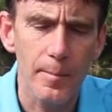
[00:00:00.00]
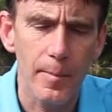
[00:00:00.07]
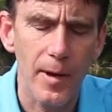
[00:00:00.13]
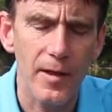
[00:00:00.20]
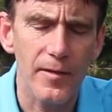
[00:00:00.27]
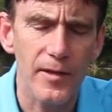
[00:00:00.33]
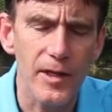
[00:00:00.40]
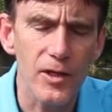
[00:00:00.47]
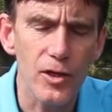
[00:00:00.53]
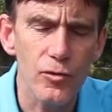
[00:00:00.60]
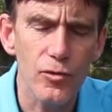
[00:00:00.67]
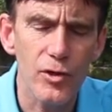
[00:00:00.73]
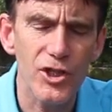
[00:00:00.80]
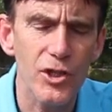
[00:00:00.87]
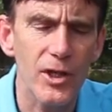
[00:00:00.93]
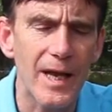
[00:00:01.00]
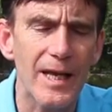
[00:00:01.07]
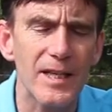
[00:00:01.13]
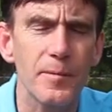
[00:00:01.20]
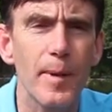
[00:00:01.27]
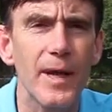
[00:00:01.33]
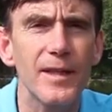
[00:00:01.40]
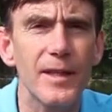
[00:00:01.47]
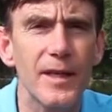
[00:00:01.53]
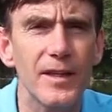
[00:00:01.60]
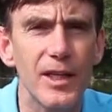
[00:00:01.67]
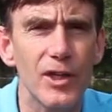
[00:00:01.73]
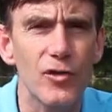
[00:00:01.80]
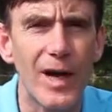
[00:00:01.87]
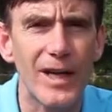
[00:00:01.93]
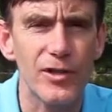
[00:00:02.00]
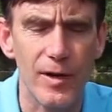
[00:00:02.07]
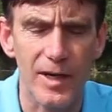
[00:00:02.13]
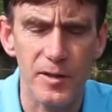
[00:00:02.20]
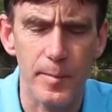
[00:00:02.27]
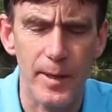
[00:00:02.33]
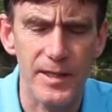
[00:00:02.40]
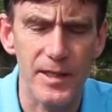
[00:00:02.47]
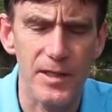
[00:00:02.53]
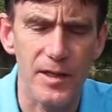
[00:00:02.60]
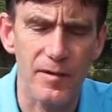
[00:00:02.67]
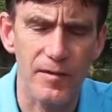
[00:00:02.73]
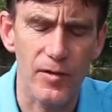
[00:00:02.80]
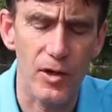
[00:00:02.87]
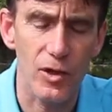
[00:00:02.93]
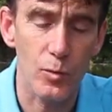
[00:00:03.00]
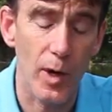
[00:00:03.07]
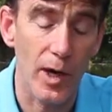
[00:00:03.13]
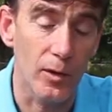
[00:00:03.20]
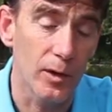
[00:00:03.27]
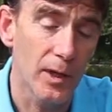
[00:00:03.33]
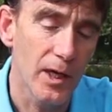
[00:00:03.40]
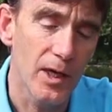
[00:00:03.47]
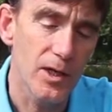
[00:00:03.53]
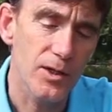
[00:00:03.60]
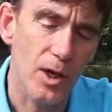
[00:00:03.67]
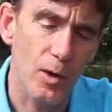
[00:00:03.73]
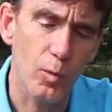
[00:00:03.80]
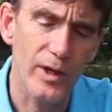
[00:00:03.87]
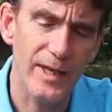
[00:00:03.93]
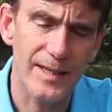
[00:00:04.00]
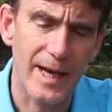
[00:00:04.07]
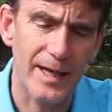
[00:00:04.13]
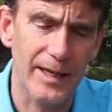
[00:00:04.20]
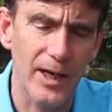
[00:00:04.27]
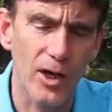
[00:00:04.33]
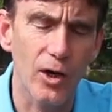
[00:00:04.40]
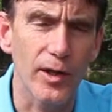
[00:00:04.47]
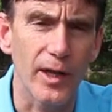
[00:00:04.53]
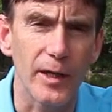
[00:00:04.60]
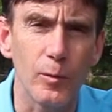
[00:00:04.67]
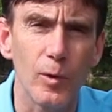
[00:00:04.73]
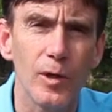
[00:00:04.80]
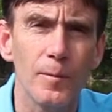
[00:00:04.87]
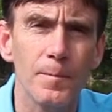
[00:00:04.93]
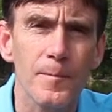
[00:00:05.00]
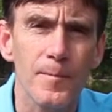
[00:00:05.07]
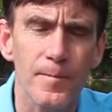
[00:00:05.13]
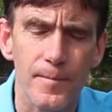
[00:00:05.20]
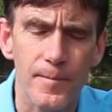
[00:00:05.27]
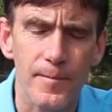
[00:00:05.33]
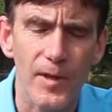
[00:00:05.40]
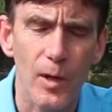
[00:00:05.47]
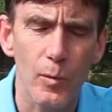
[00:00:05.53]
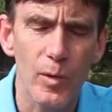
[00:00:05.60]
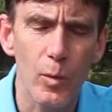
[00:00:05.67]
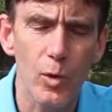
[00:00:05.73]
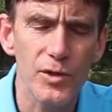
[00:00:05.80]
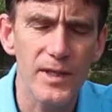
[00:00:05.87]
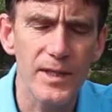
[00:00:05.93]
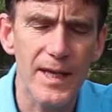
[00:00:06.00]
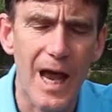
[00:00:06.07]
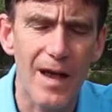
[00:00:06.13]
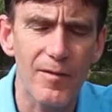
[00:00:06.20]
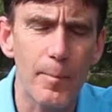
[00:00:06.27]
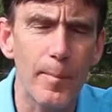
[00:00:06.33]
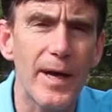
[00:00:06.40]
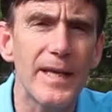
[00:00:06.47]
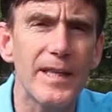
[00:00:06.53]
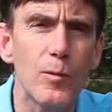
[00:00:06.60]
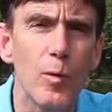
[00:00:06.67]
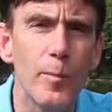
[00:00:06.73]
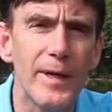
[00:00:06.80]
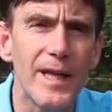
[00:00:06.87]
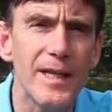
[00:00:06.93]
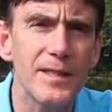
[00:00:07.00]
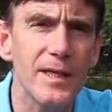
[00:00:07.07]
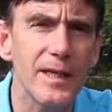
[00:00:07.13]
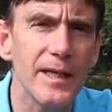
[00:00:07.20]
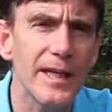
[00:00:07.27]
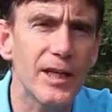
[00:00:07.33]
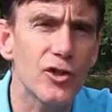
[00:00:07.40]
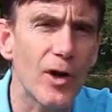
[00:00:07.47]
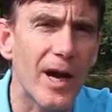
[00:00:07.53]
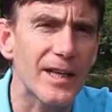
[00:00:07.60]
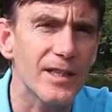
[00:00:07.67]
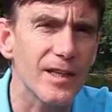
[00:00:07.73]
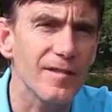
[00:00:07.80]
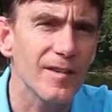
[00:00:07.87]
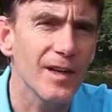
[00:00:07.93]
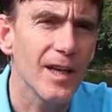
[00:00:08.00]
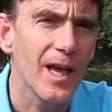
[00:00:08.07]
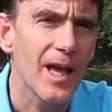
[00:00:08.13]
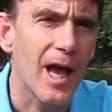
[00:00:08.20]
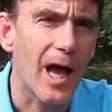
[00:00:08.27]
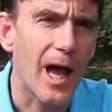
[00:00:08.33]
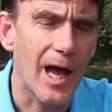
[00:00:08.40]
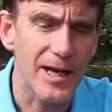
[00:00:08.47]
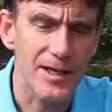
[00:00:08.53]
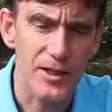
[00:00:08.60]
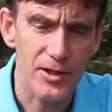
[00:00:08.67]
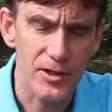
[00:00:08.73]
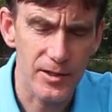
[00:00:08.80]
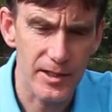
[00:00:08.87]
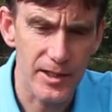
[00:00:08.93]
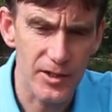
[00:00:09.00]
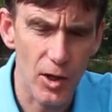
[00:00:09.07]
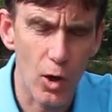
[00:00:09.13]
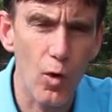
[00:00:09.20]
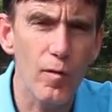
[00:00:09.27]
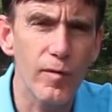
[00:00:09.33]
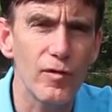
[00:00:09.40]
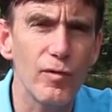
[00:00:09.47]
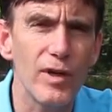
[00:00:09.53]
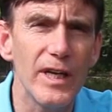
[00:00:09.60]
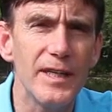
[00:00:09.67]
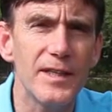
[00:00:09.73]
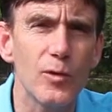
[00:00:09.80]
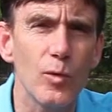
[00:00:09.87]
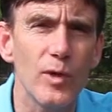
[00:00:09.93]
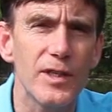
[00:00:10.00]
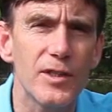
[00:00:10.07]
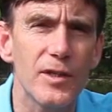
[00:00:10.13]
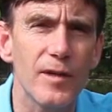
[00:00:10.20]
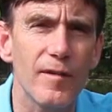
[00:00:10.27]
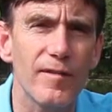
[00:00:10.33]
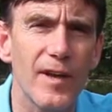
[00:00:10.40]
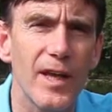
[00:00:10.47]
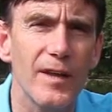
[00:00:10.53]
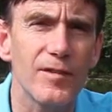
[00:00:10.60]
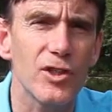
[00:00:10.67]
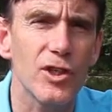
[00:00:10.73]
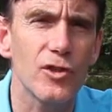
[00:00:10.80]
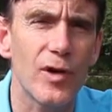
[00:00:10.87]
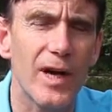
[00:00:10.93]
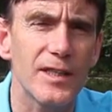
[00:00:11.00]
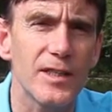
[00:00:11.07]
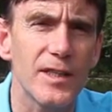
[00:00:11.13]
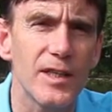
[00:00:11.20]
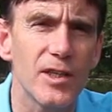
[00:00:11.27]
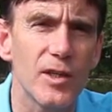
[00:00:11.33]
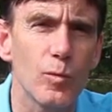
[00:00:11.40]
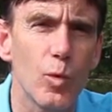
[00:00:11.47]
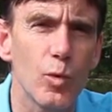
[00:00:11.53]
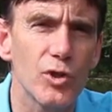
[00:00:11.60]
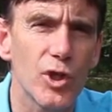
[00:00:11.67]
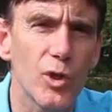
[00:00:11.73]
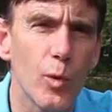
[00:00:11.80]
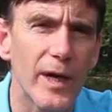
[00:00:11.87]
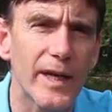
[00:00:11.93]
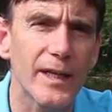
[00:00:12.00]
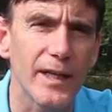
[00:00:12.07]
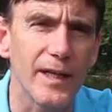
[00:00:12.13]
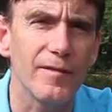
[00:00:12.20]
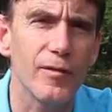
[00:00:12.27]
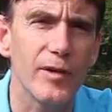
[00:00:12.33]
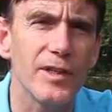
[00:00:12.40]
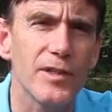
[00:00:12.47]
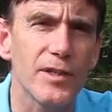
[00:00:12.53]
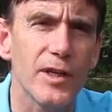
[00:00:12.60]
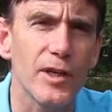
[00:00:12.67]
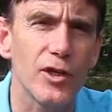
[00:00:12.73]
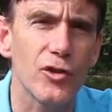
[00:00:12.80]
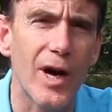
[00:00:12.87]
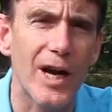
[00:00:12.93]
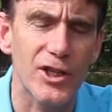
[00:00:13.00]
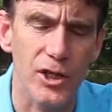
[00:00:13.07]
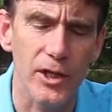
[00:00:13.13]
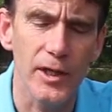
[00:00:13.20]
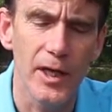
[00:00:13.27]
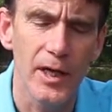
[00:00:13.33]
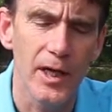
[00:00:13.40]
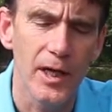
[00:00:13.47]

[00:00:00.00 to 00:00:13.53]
but the nutritional aspect and the attractor aspect is different as well. So what exactly are they? Well, we wanted to have a bait that would be instantly attractive and dissolve and release all its flavours and attractors into the water quickly for instant attraction,